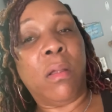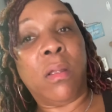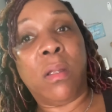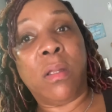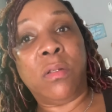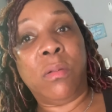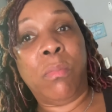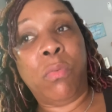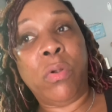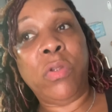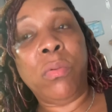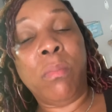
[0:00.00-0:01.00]
Because the more
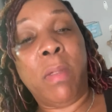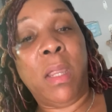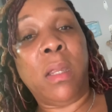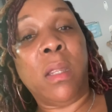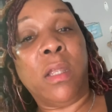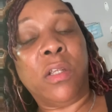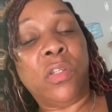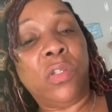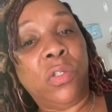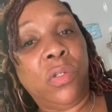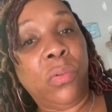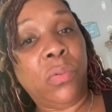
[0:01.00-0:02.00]
you make
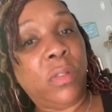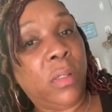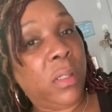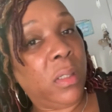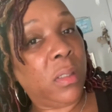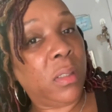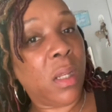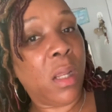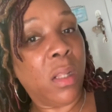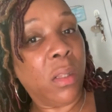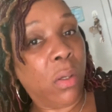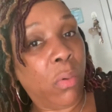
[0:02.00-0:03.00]
excuses,
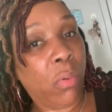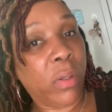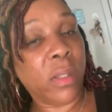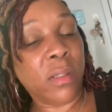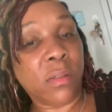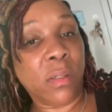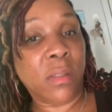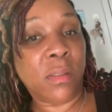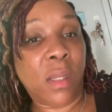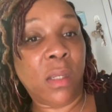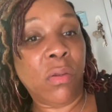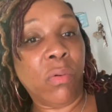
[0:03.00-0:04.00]
the longer it's going to
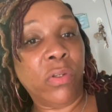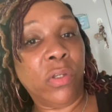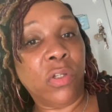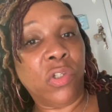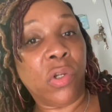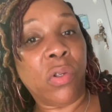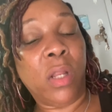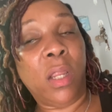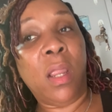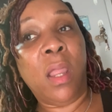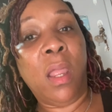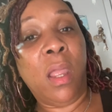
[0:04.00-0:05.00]
take you on your journey,
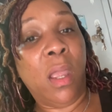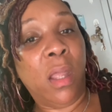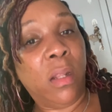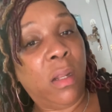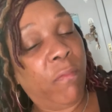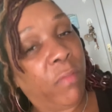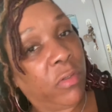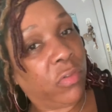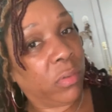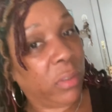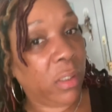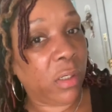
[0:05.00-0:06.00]
and then
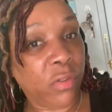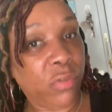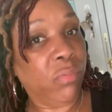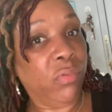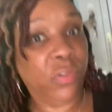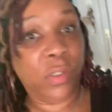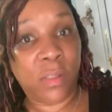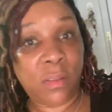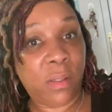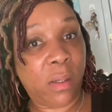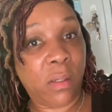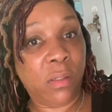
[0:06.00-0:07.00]
eventually you're just
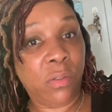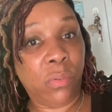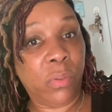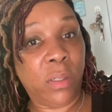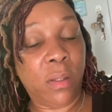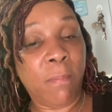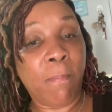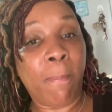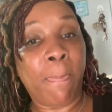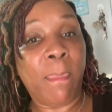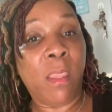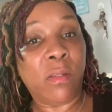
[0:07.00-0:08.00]
not going to do it.
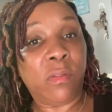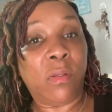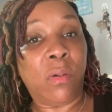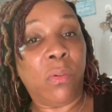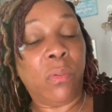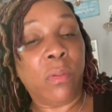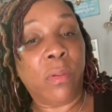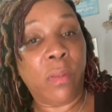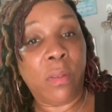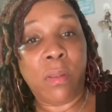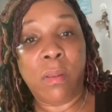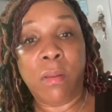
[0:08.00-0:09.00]
So
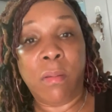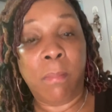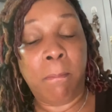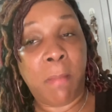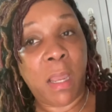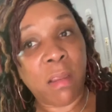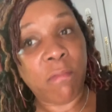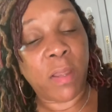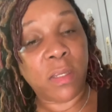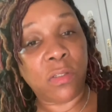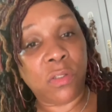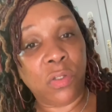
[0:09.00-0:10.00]
my
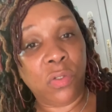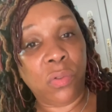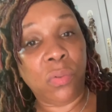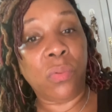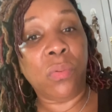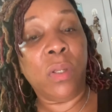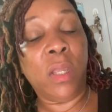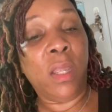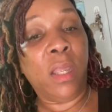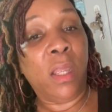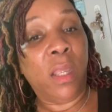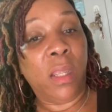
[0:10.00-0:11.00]
advice to you
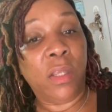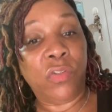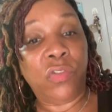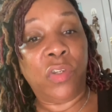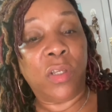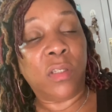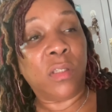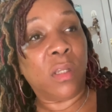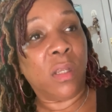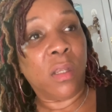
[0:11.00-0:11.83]
is just,